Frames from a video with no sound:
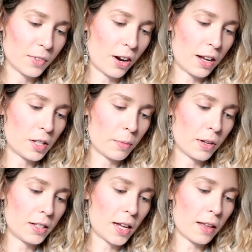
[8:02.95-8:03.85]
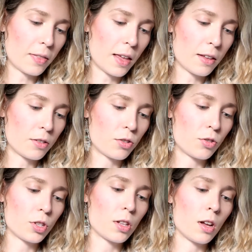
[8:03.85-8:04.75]
Alright, so I'm going to take this
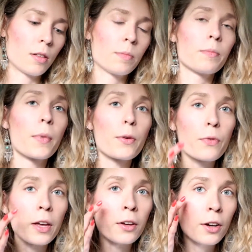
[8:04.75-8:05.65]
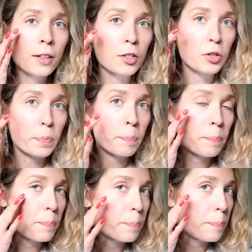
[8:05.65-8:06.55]
just on my finger and then just
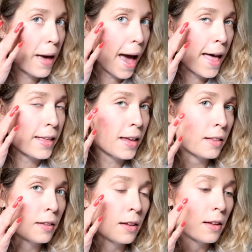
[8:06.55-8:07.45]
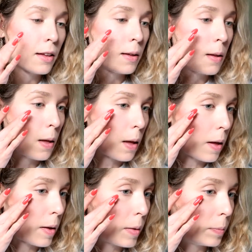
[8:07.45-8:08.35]
pat it
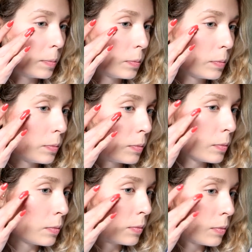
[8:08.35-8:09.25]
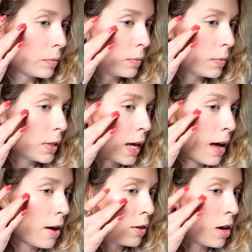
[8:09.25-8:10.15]

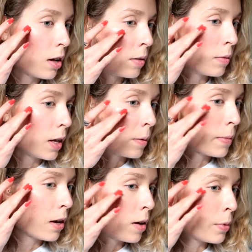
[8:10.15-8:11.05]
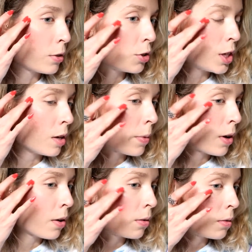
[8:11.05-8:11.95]
down on like my upper
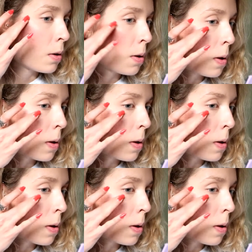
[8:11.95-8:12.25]
cheekbone.